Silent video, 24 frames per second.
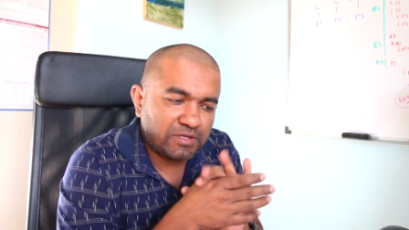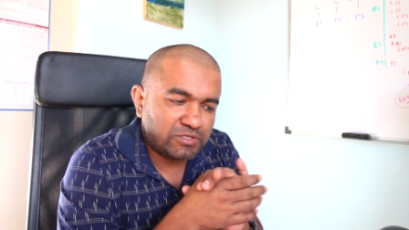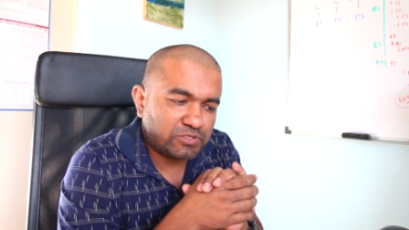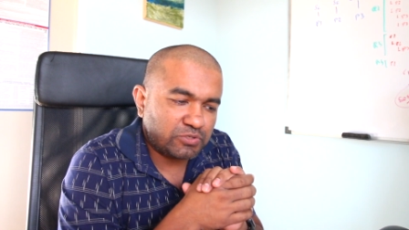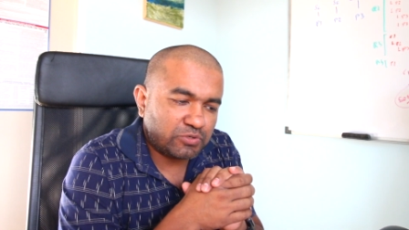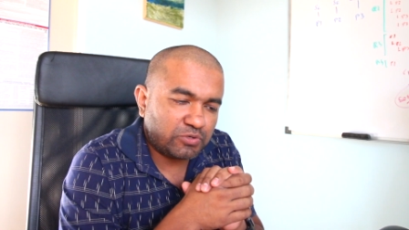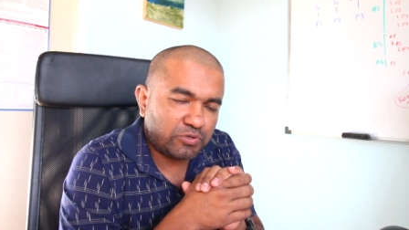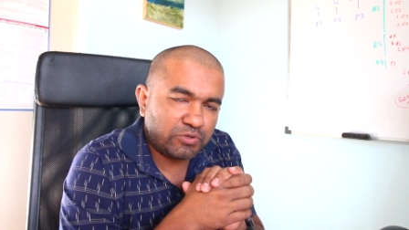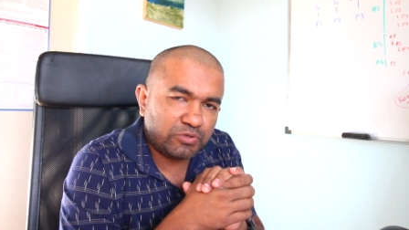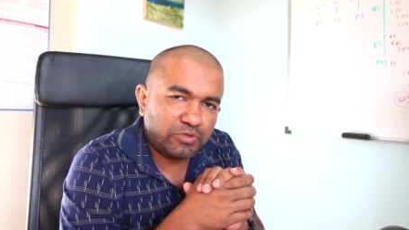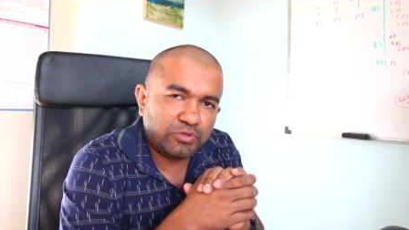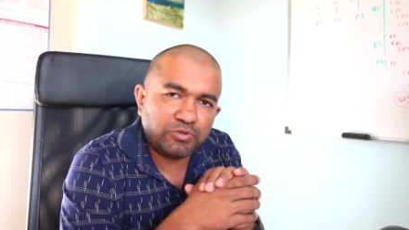
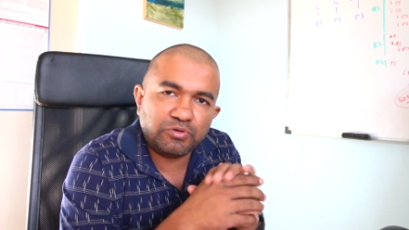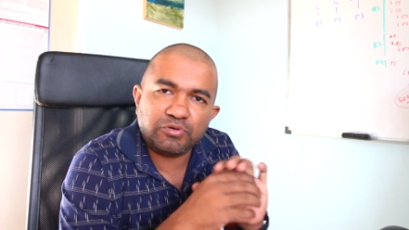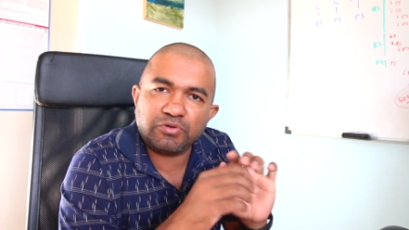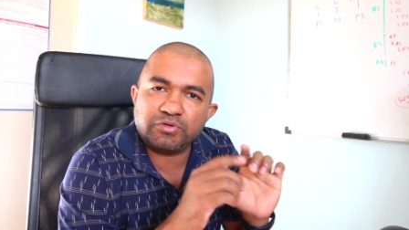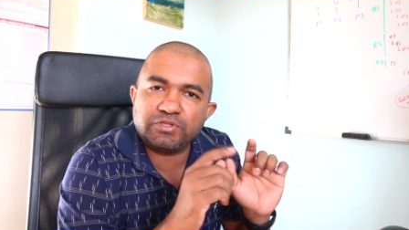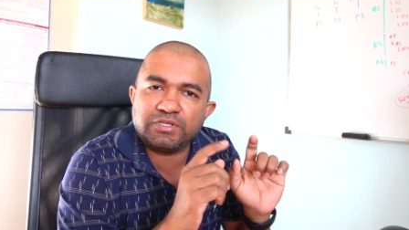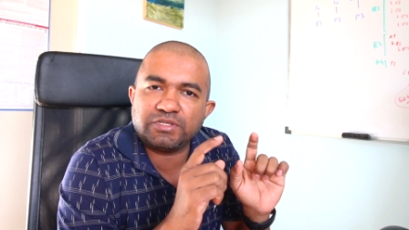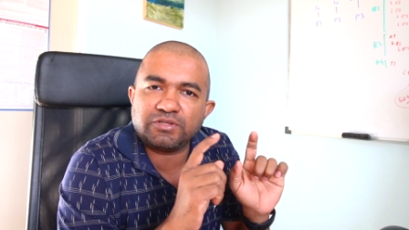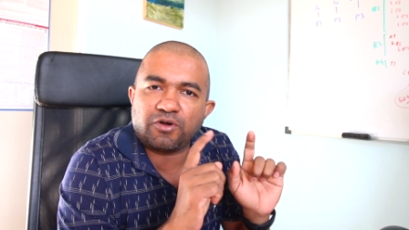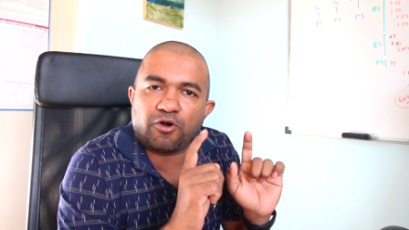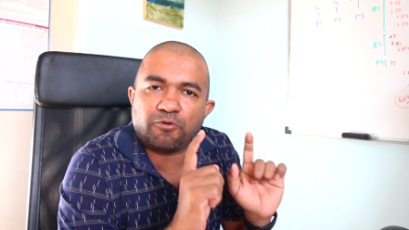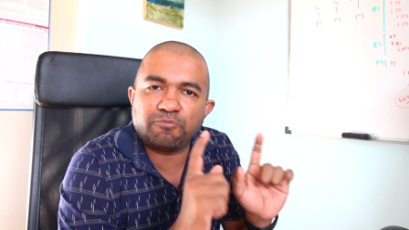So you know
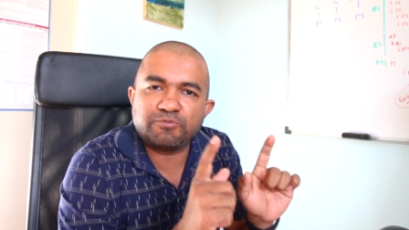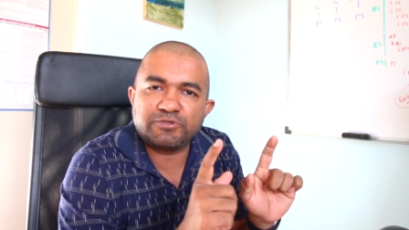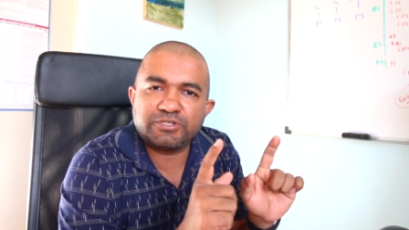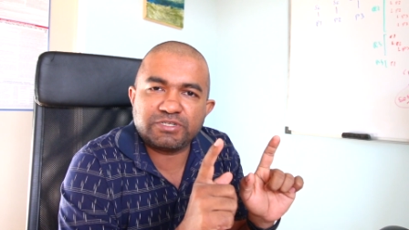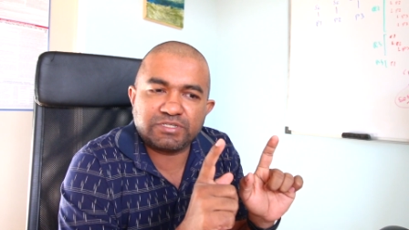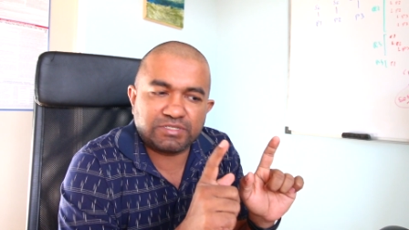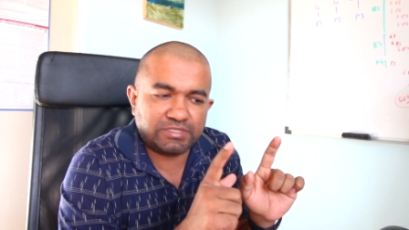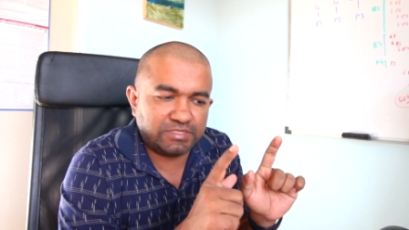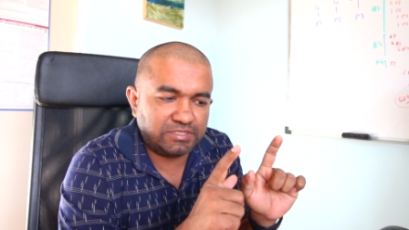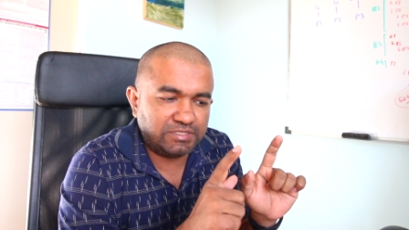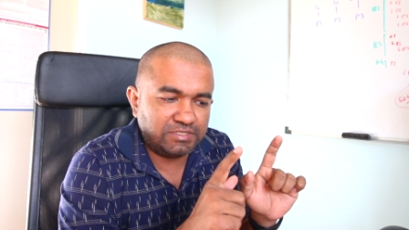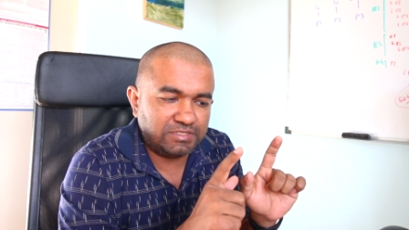that
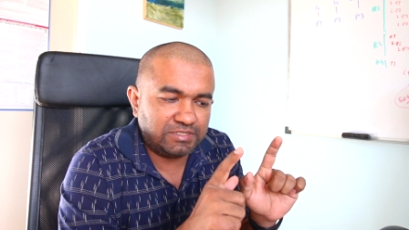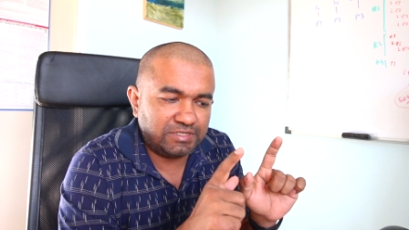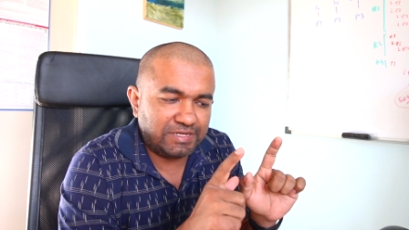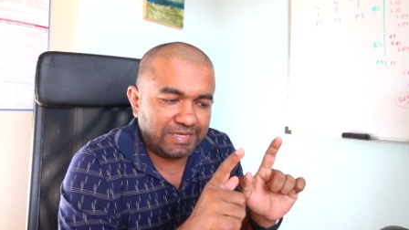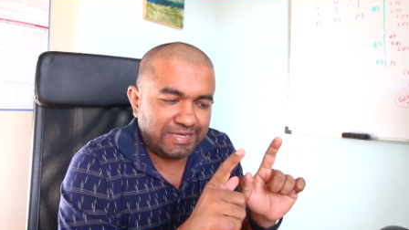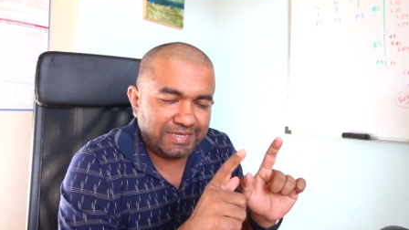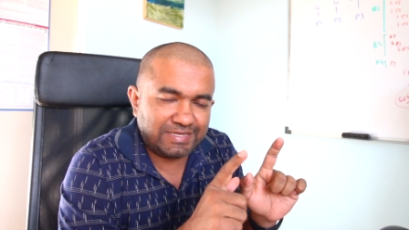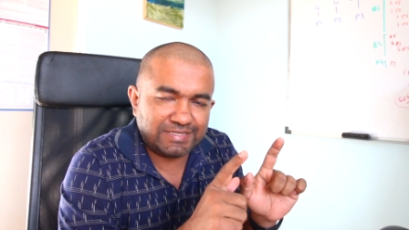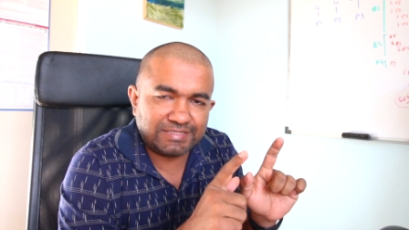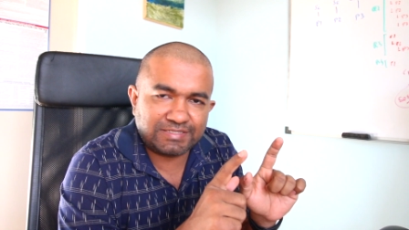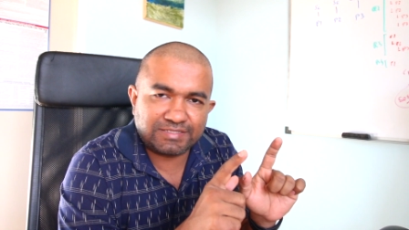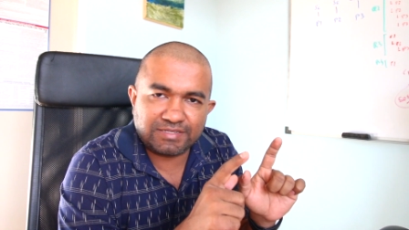optional
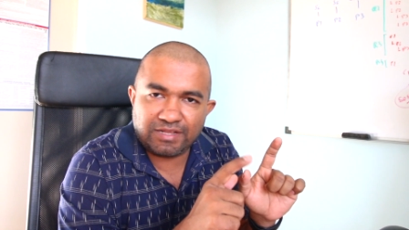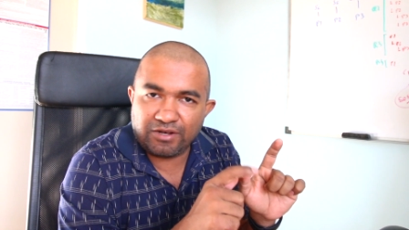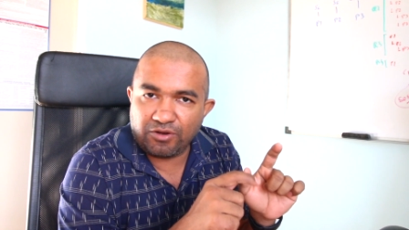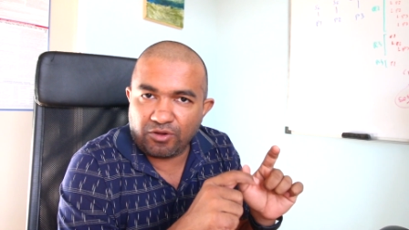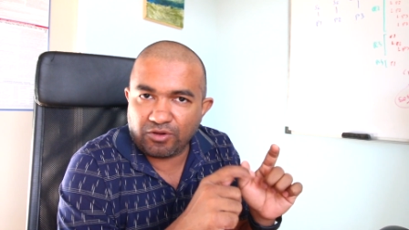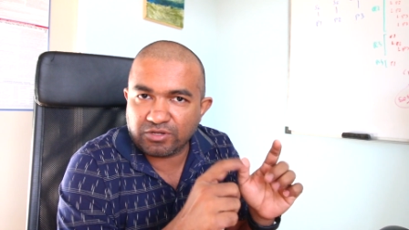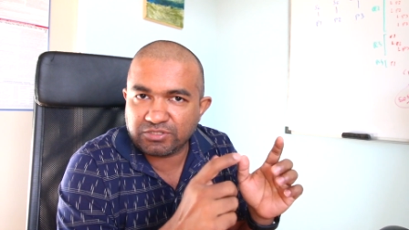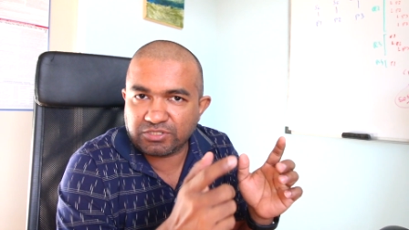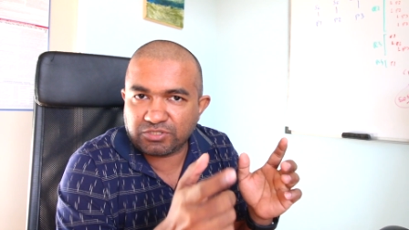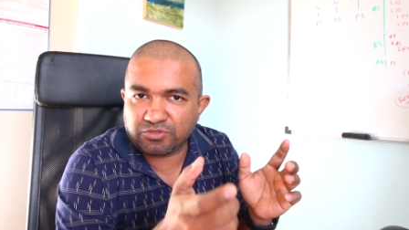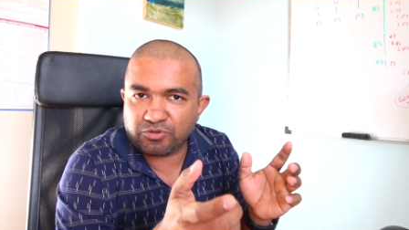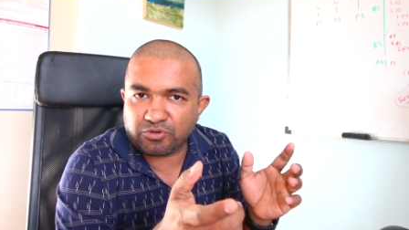is
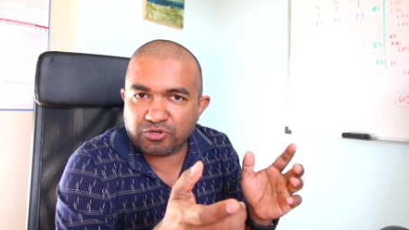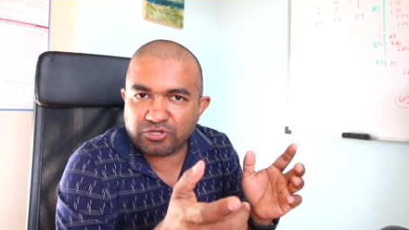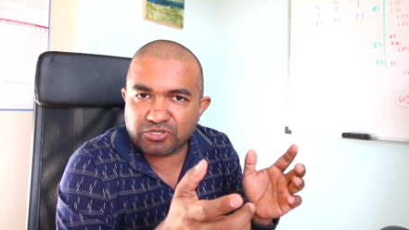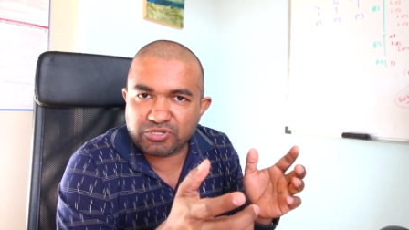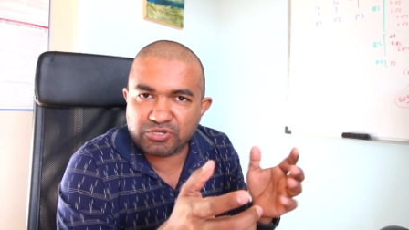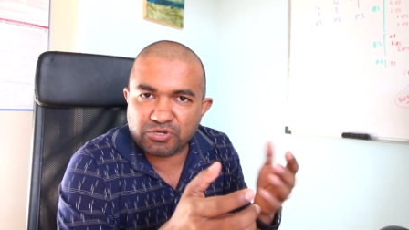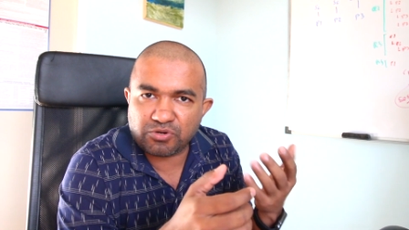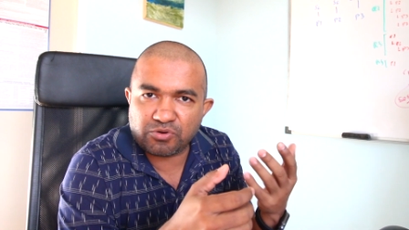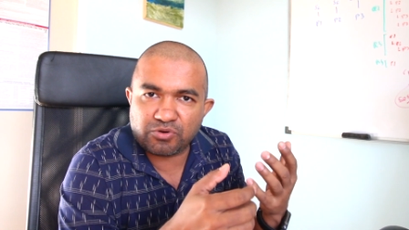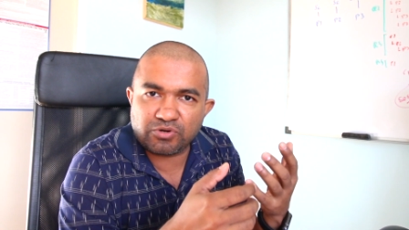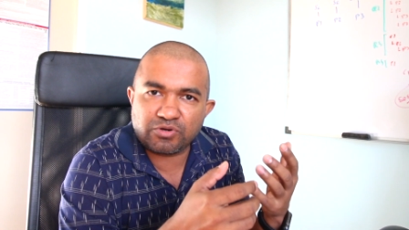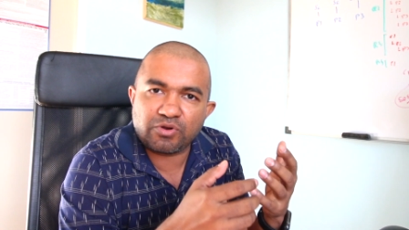long story
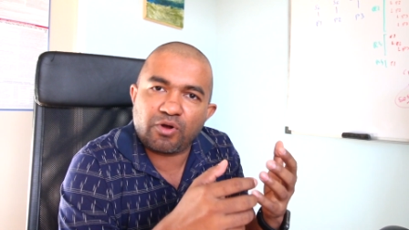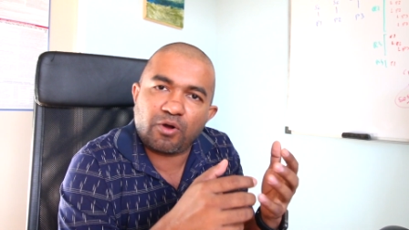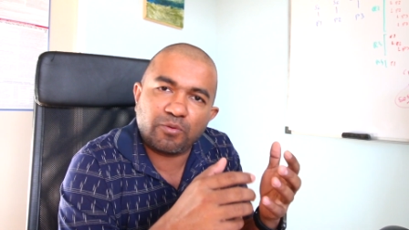short,